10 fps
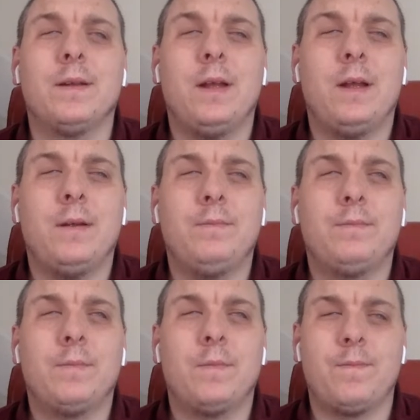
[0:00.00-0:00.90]

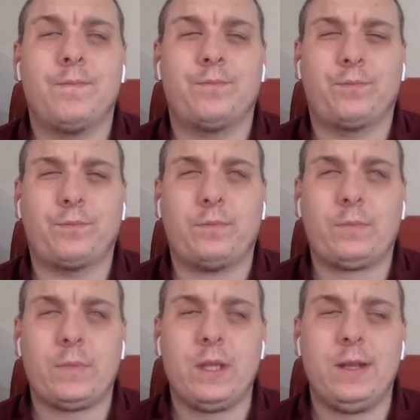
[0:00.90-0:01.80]
Um,
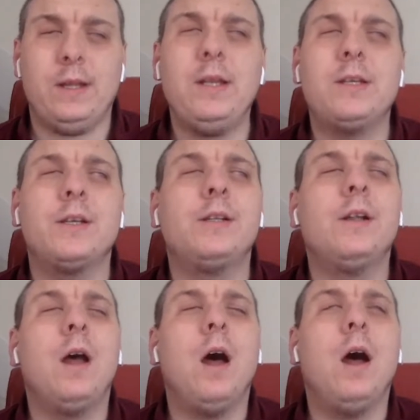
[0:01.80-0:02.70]

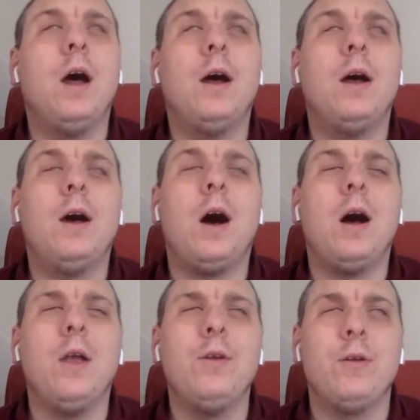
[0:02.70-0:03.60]
Listen, I
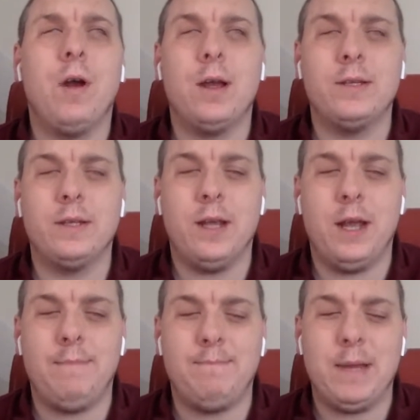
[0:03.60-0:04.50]
owe you guys
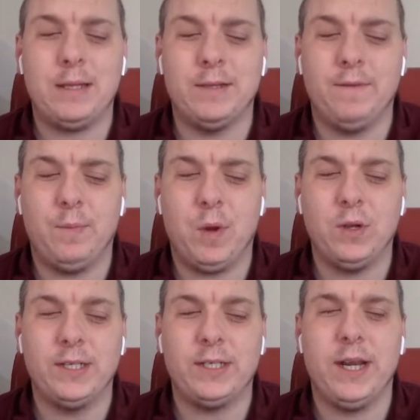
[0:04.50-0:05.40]
a massive
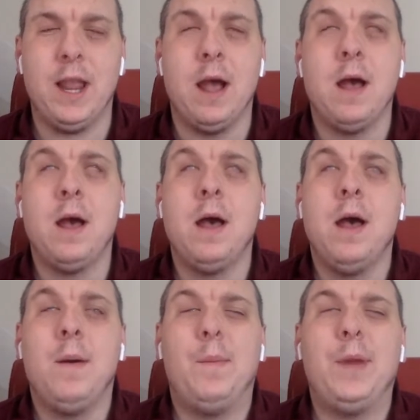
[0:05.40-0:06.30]
apology
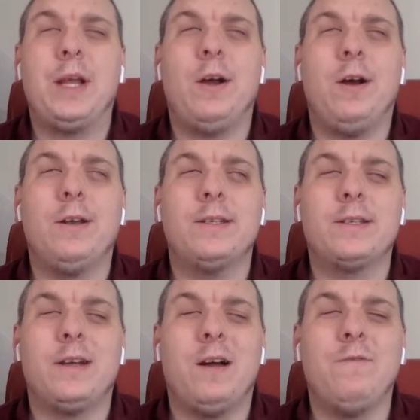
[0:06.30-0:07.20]

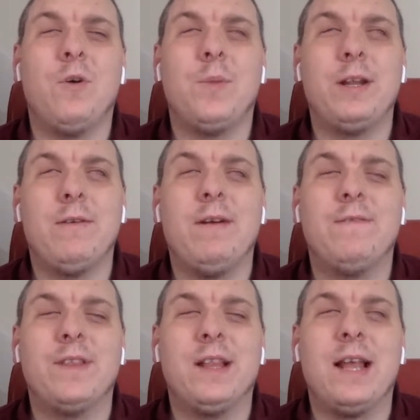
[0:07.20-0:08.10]
because I've not been around
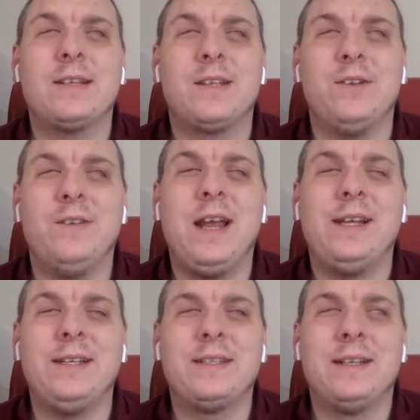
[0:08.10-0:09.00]
for the last 2
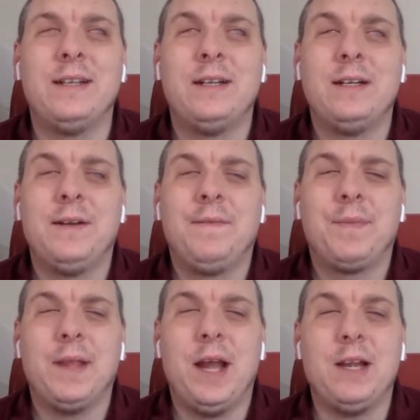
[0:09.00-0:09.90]
days.
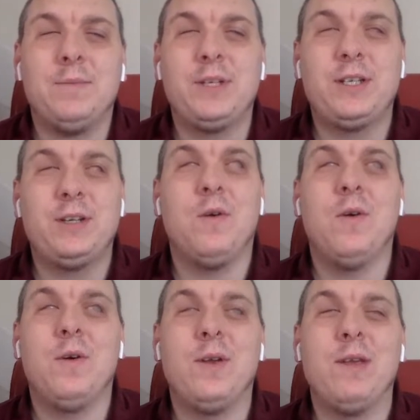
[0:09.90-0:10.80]
And I'm
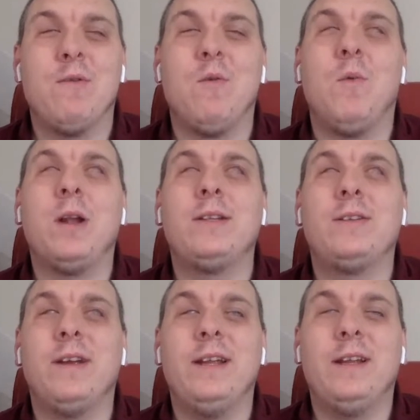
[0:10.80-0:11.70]
sure you're all
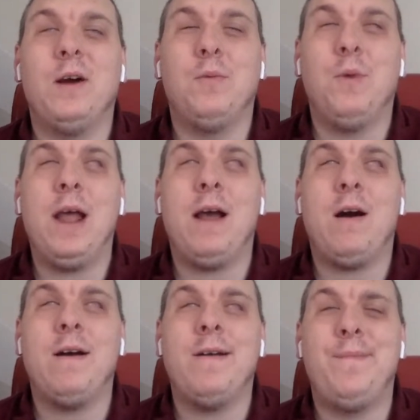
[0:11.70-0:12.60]
wondering where
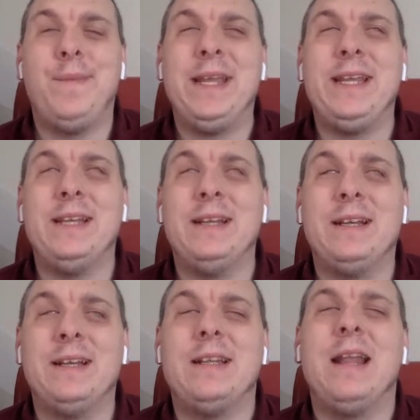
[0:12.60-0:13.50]
I've been.